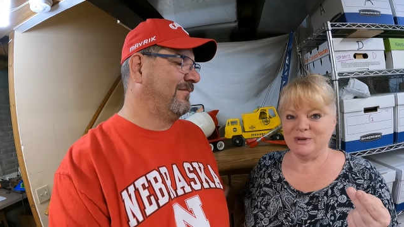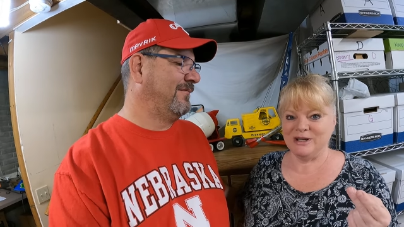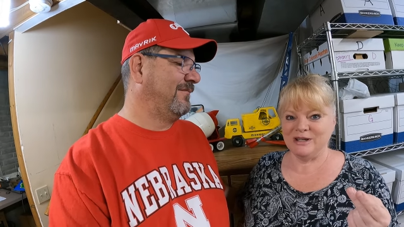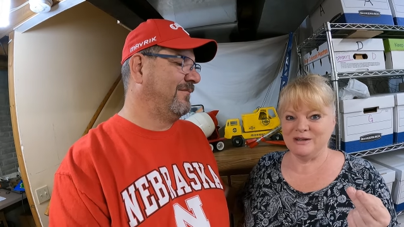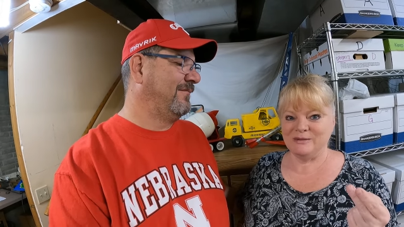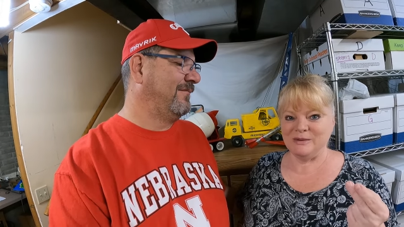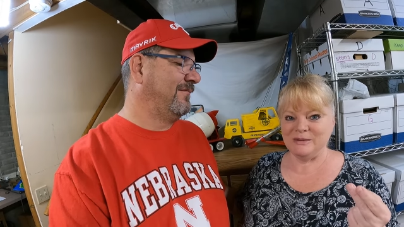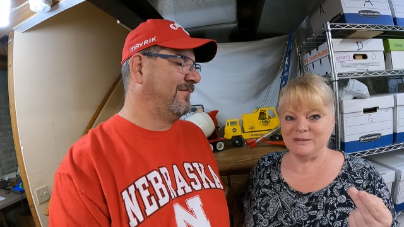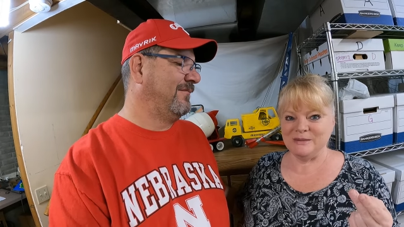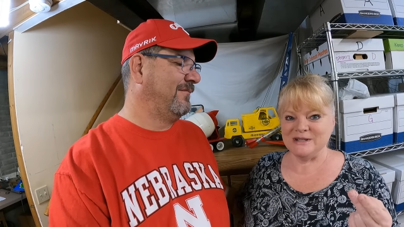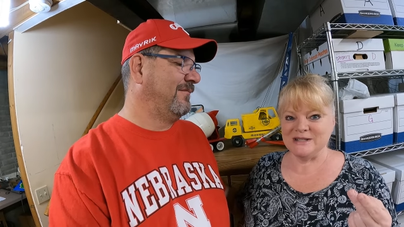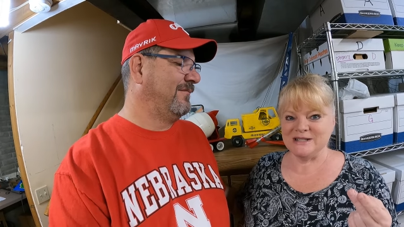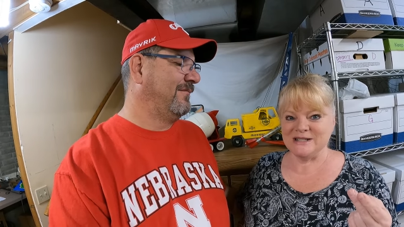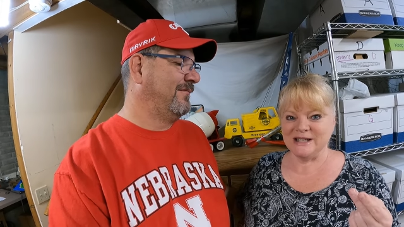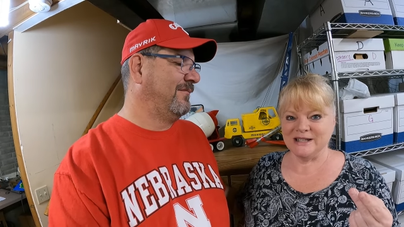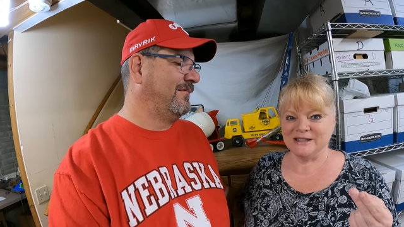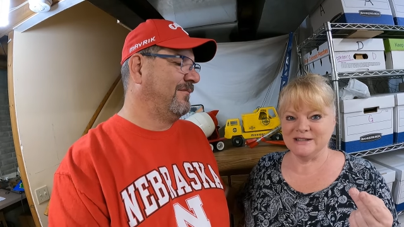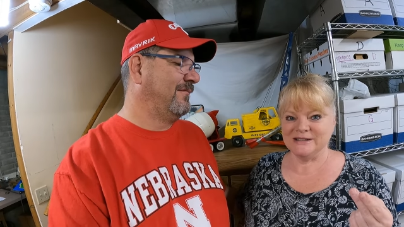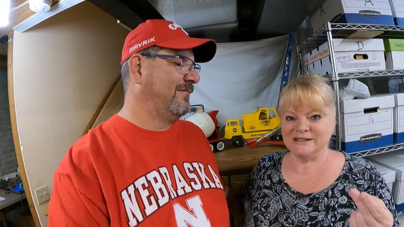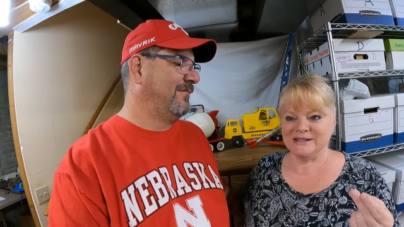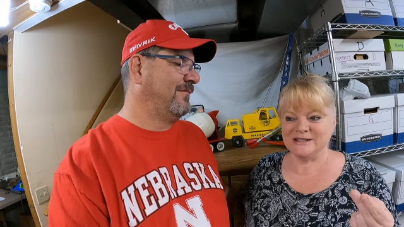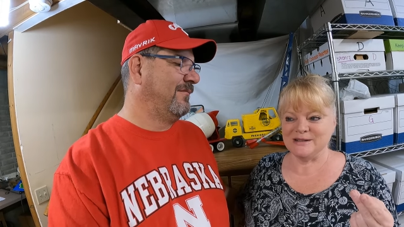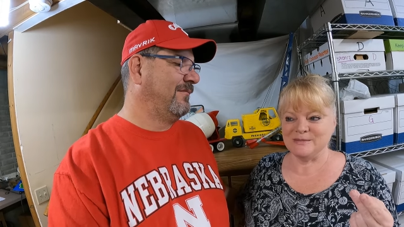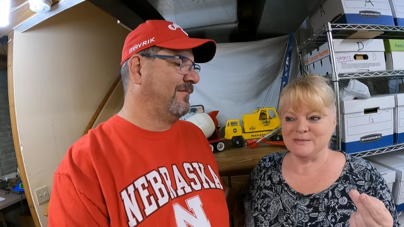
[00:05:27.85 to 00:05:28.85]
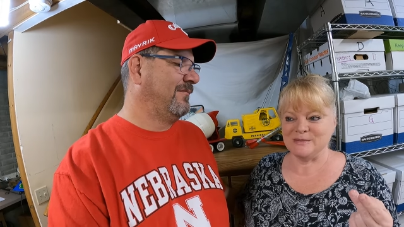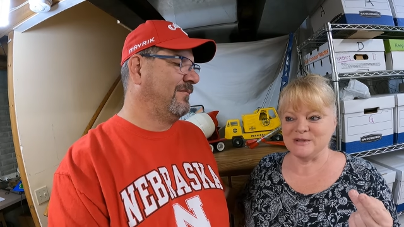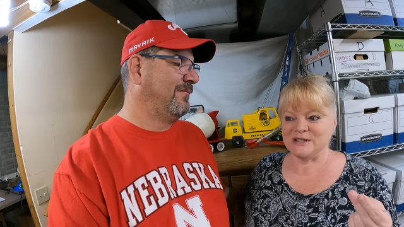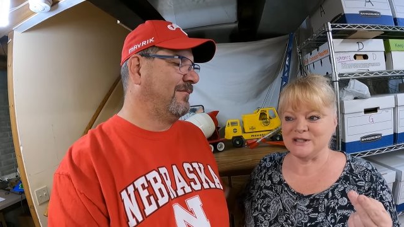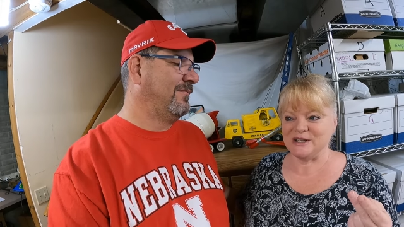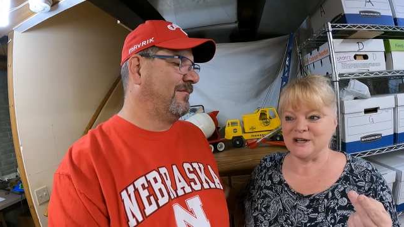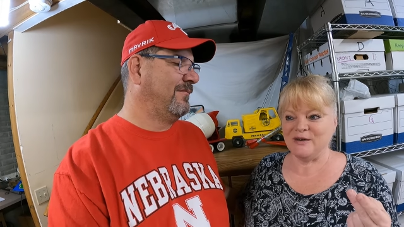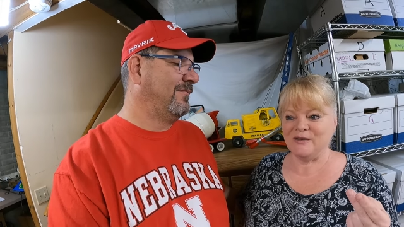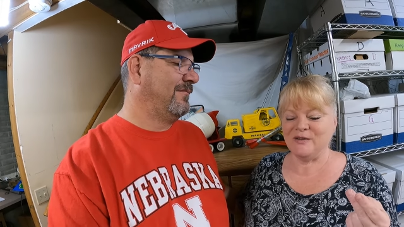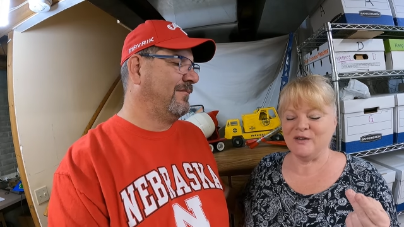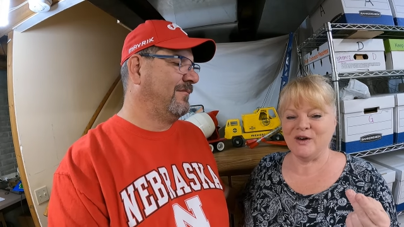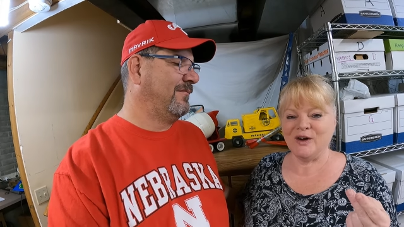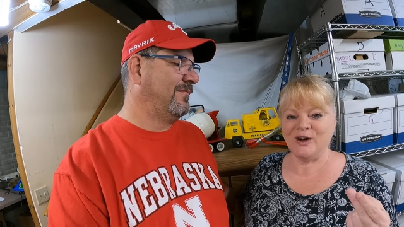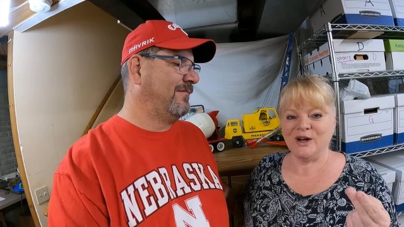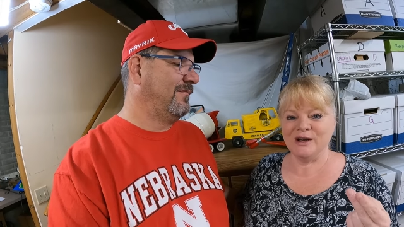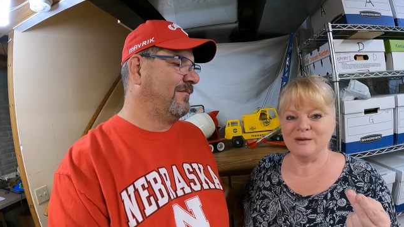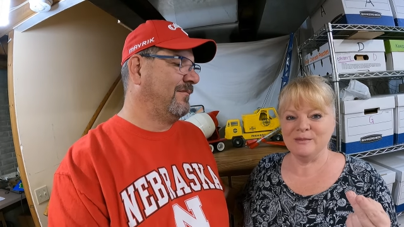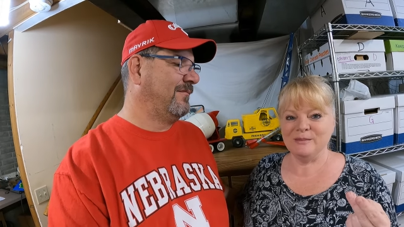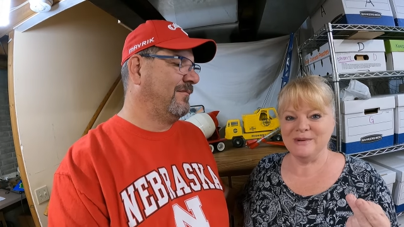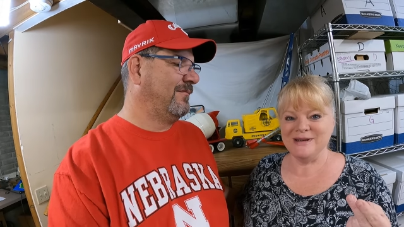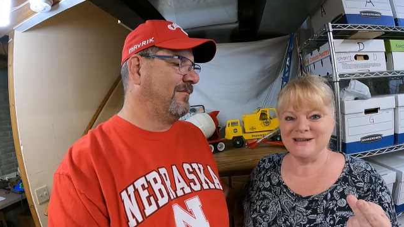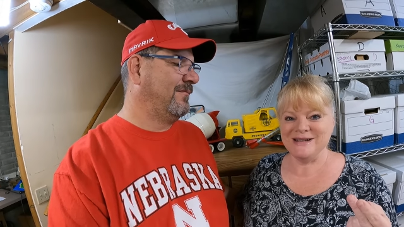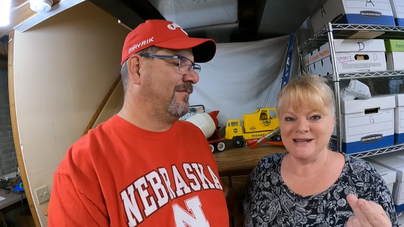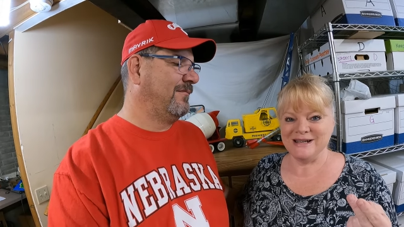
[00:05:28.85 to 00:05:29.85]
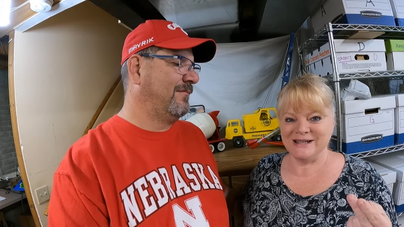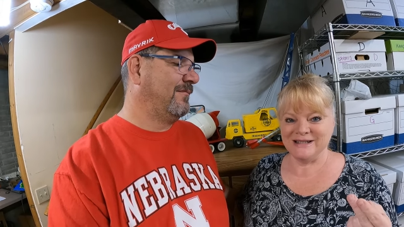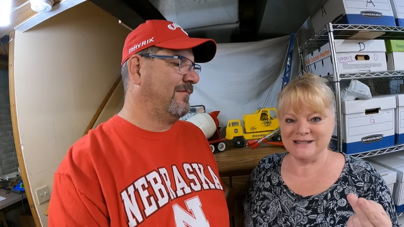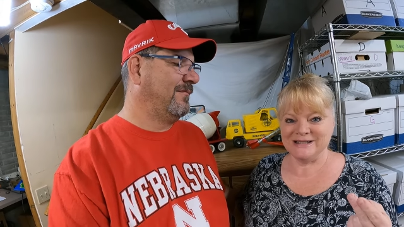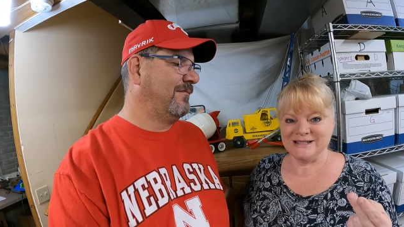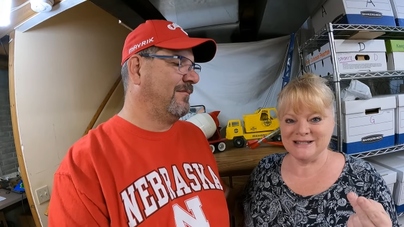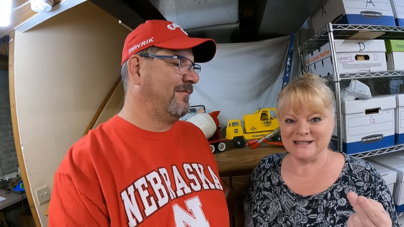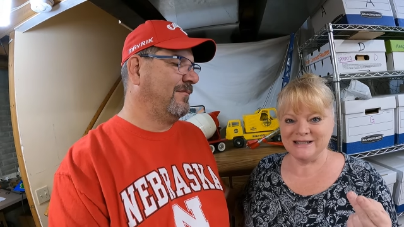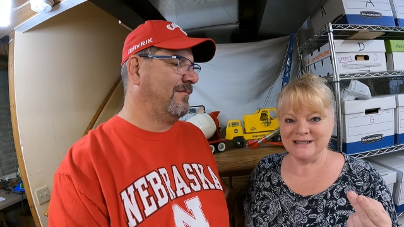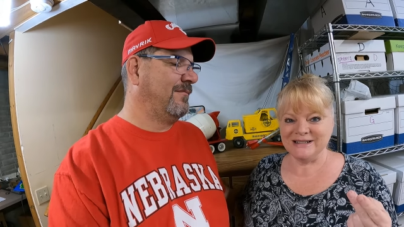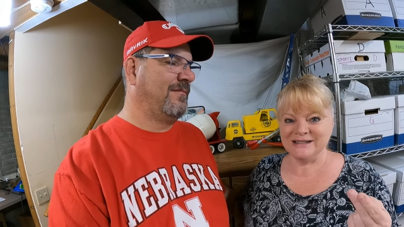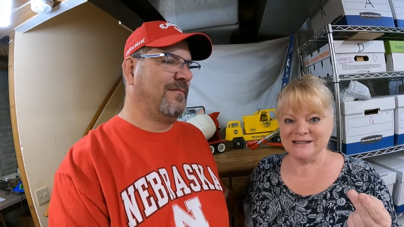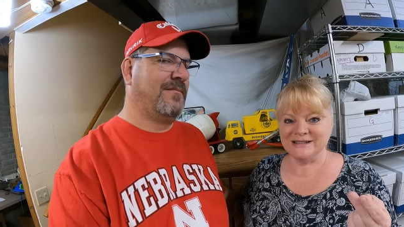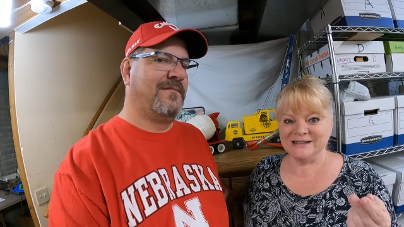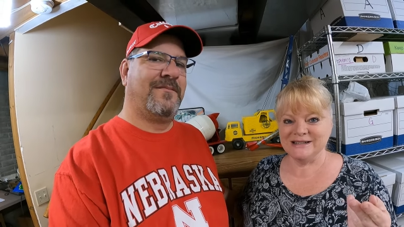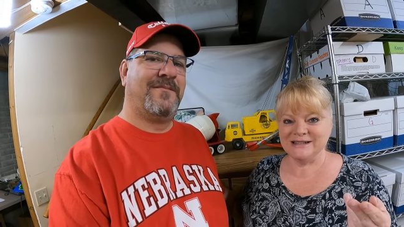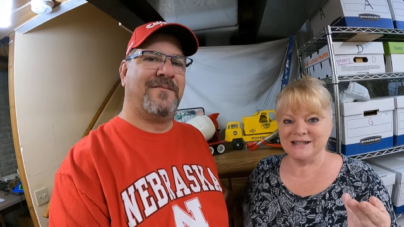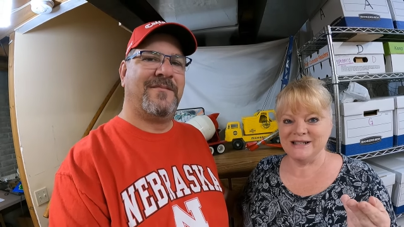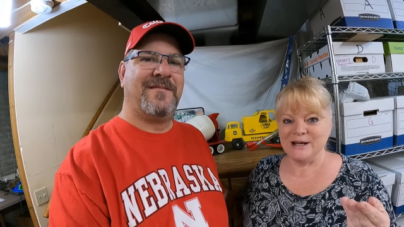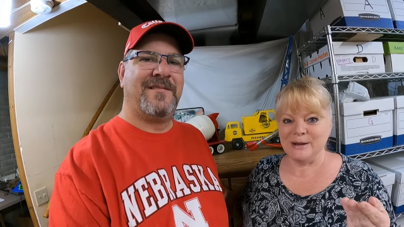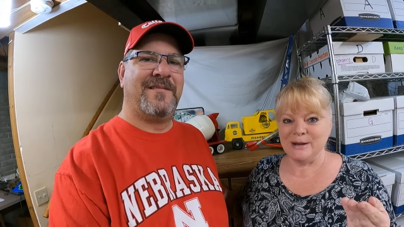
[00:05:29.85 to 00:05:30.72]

Speaker 1: but we've been selling some stuff on Bonanza,